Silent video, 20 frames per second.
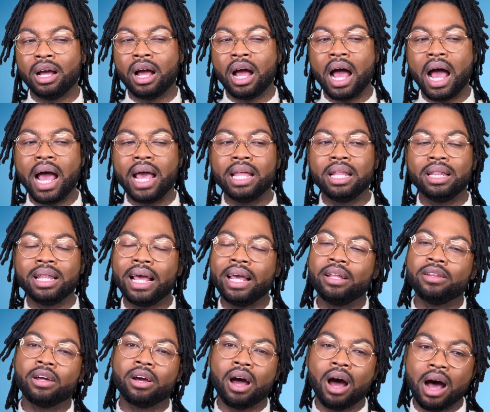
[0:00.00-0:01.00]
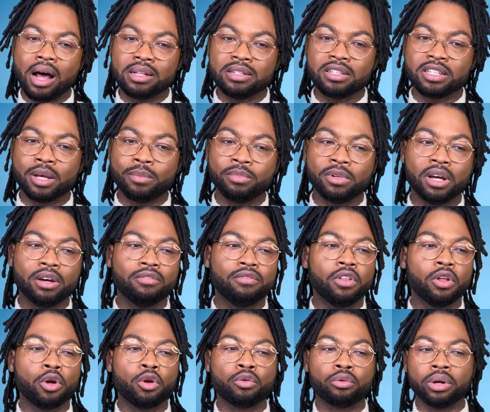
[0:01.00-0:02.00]
I like the concept of the
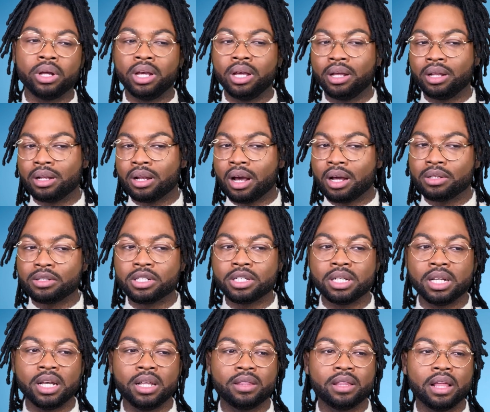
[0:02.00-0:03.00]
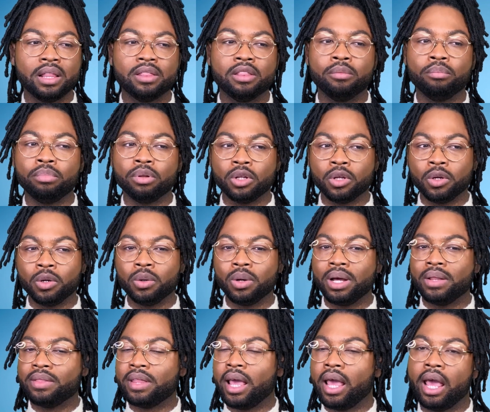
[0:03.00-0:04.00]
green underneath and the blue
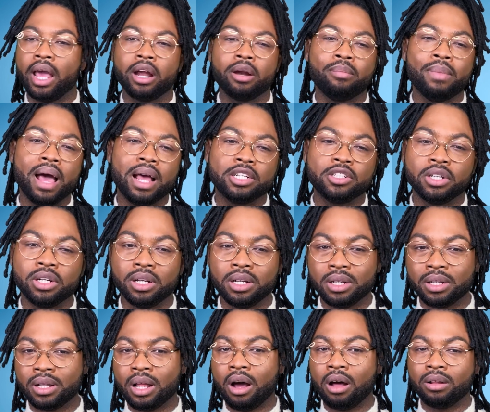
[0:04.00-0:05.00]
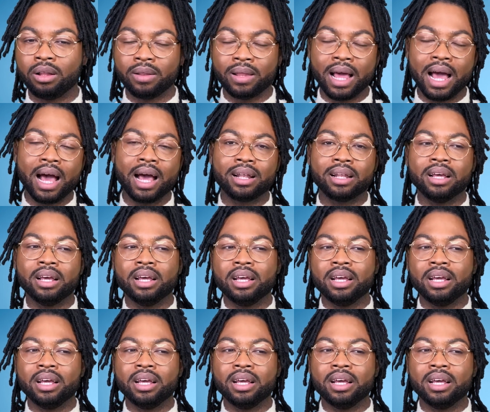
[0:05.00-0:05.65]
and the hair matching all of that.